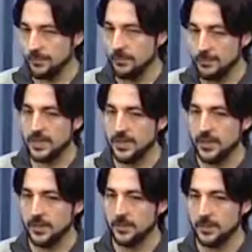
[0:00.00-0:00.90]
many
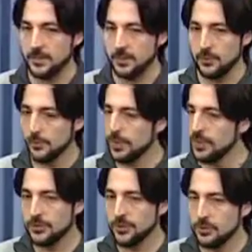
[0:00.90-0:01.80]
other people. We
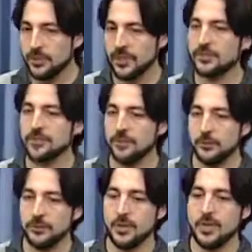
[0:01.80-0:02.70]
don't do things
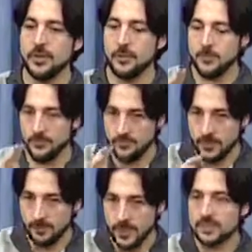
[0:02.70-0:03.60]
for
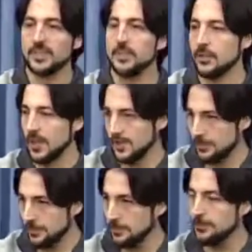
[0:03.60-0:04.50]
particular
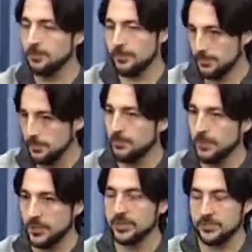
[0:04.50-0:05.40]

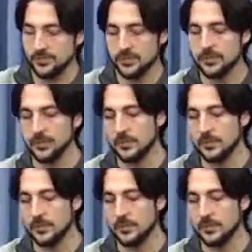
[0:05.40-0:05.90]
persons,